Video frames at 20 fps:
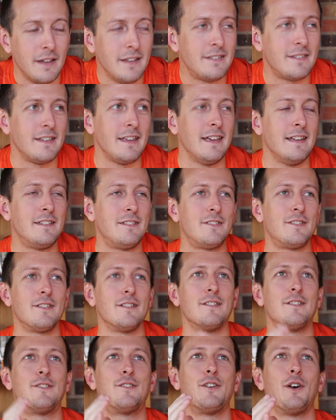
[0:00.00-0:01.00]

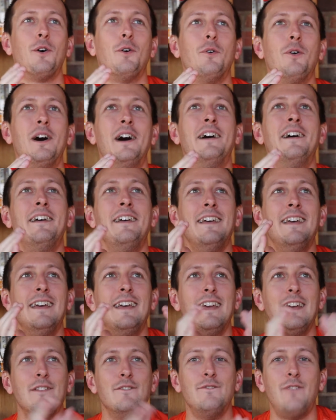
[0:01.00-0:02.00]
It's so
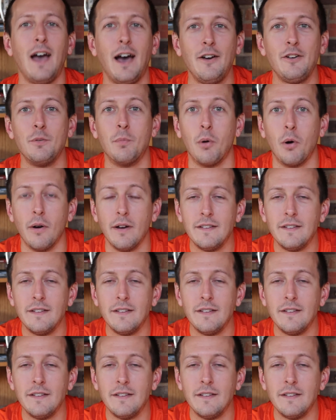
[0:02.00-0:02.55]
invaluable.